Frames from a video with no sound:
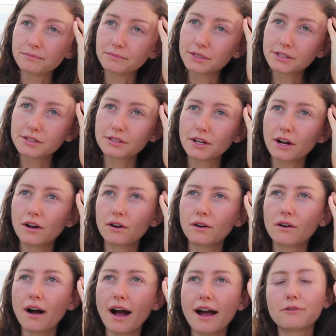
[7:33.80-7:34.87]

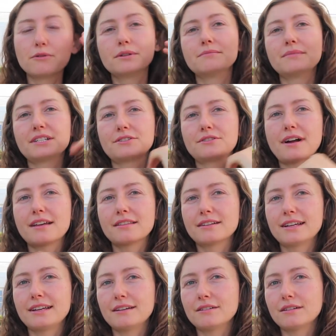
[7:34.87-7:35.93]
So I would much rather
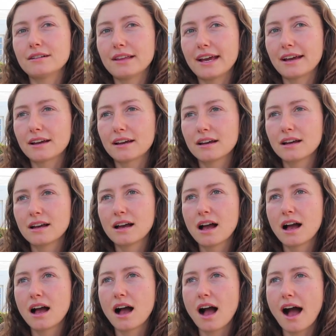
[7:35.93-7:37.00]
eat like
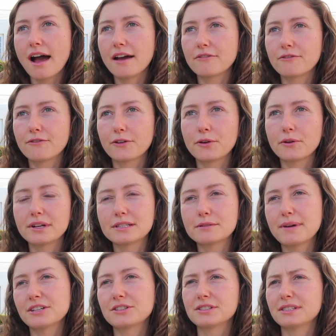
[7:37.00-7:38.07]
high fruit,
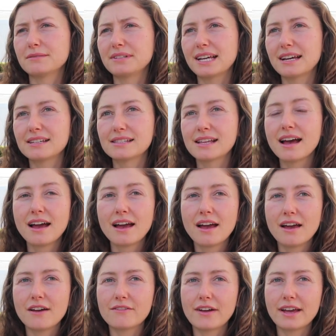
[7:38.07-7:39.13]
especially because
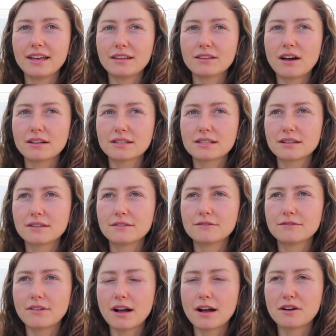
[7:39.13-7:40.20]
if I eat lots
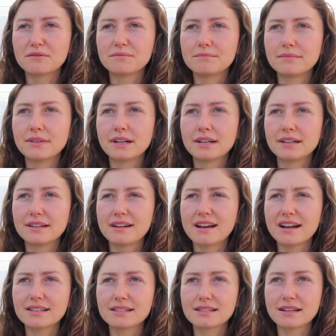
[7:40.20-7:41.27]
of
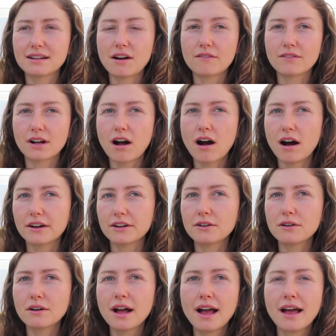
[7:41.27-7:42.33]
nuts and
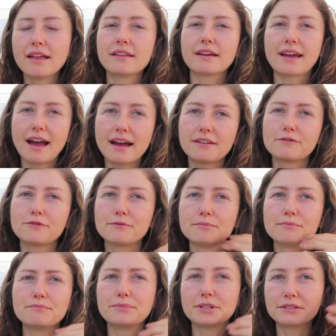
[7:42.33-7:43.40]
avocado, they kind of
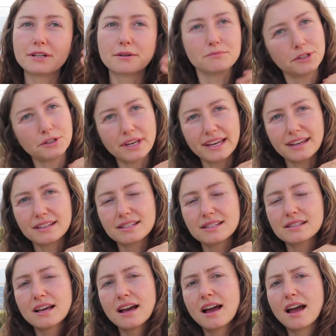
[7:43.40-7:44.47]
build up mucus.
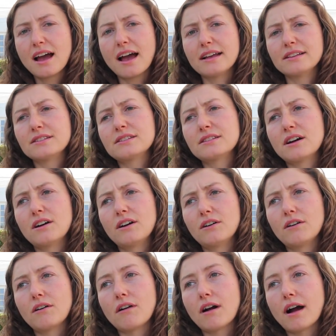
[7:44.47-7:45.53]
And
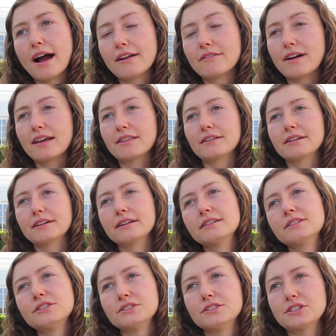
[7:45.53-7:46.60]
so I'd rather
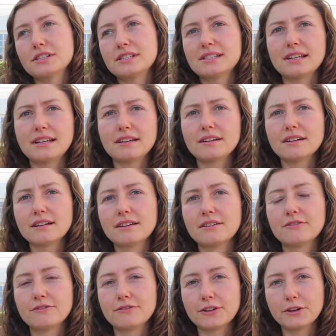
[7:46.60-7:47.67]
just eat
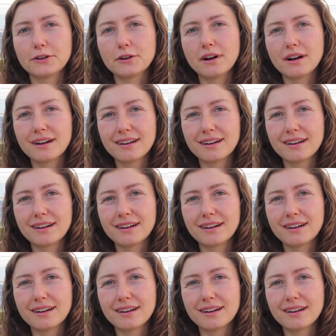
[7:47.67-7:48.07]
fruit.